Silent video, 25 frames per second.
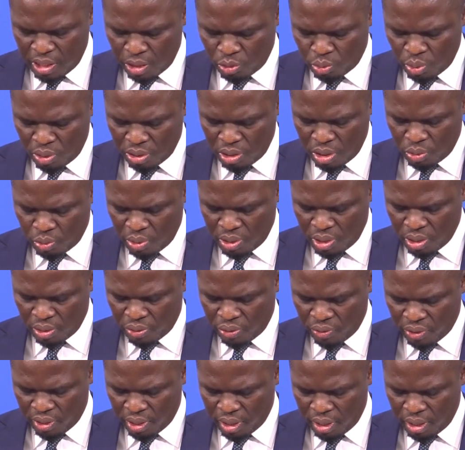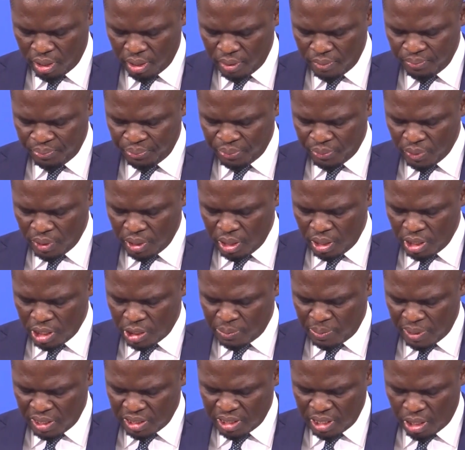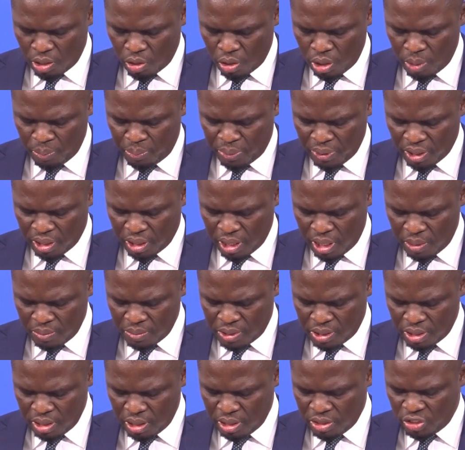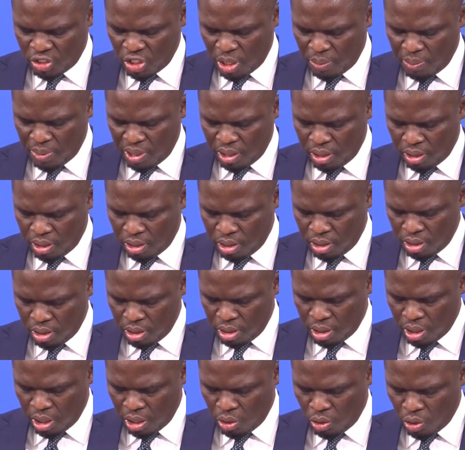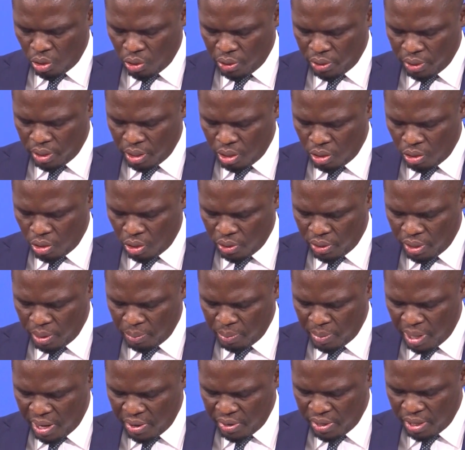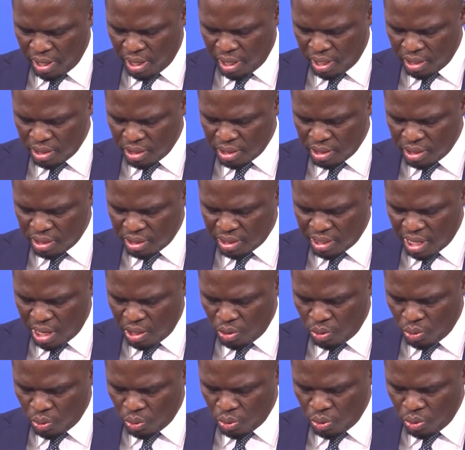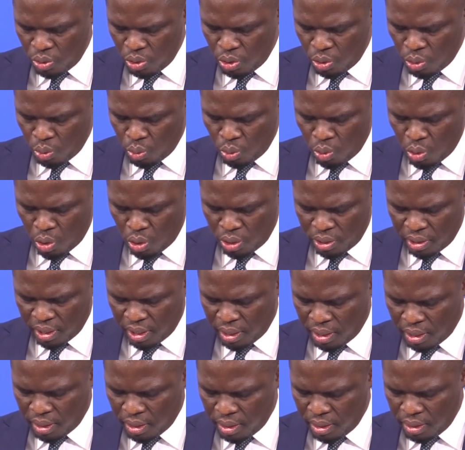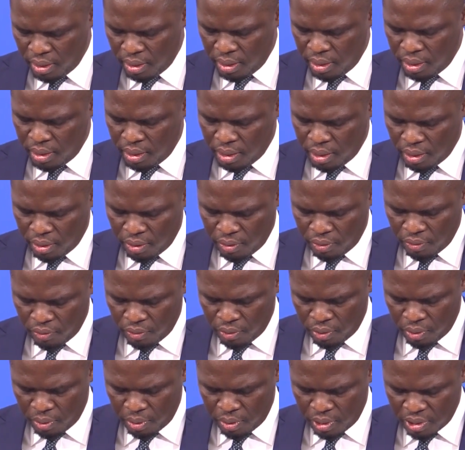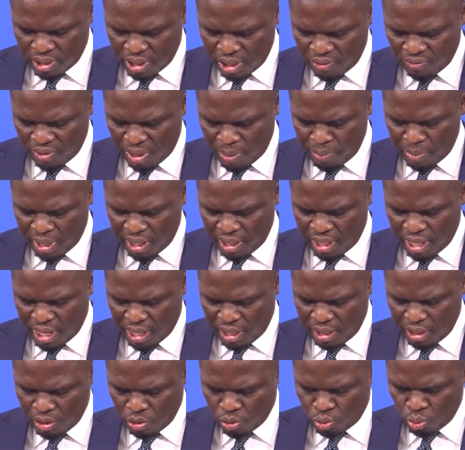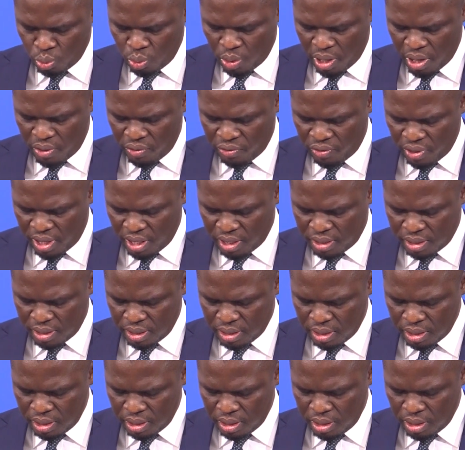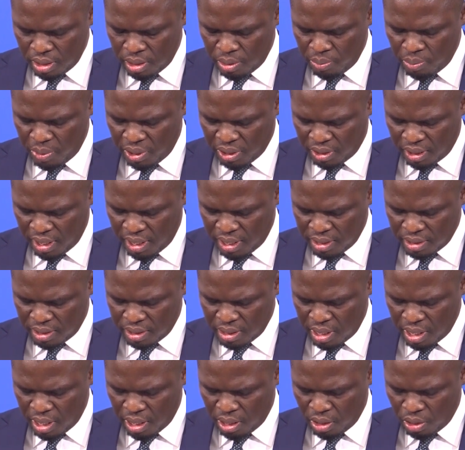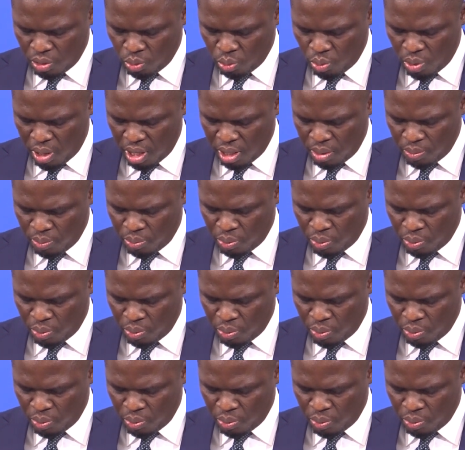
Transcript: in the 2023 Special Olympic Games in Germany, and Lore, Maria Zalo won the silver medal in 200 meters and one